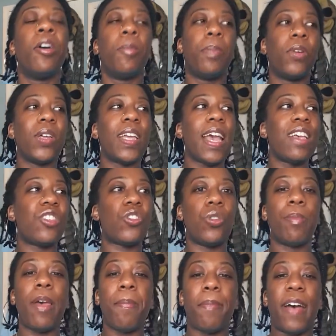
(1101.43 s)
But yes,
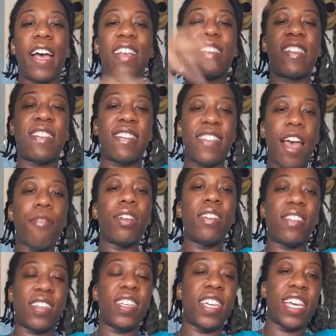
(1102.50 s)
remember,
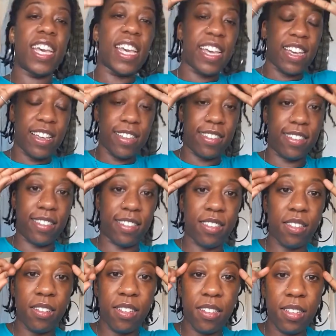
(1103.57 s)
70 years
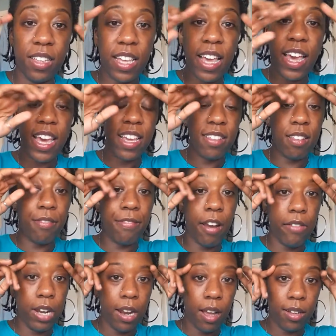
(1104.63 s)
is a
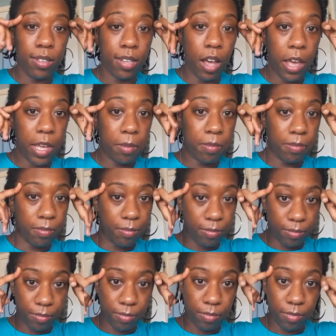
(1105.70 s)
very long time.
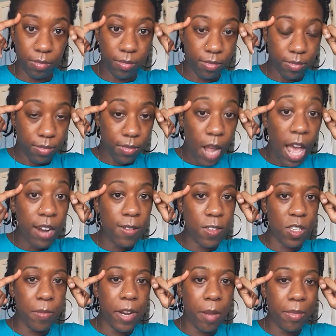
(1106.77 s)
And
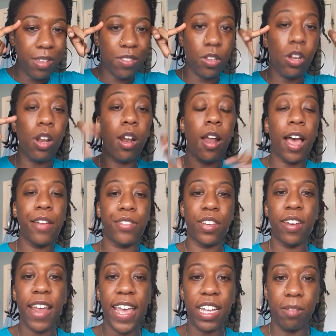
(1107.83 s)
some of them are still alive
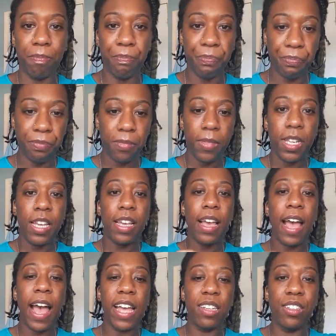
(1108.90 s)
today.
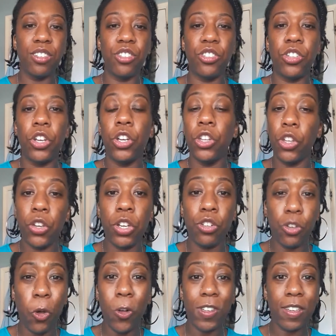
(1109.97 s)
And you can
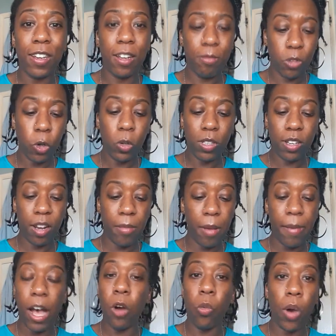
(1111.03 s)
talk to them
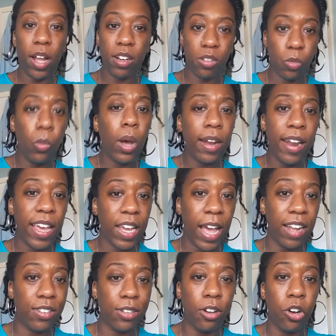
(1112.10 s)
about what they
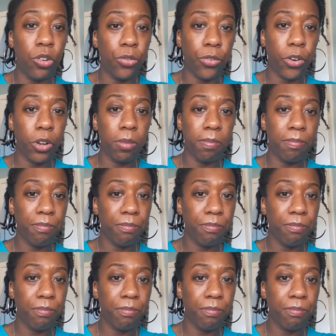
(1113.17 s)
had to go through.